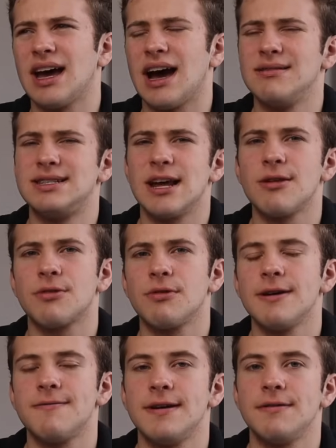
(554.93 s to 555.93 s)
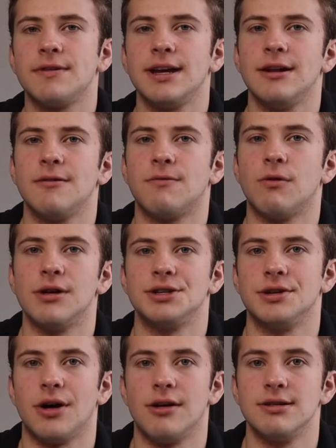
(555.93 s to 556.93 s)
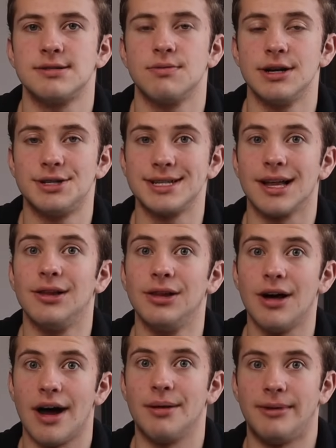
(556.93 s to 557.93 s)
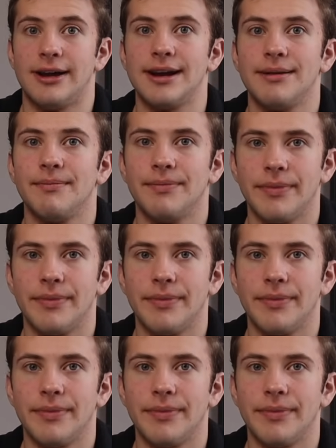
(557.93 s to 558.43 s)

I'd say $350 to $400, which is a lot of money.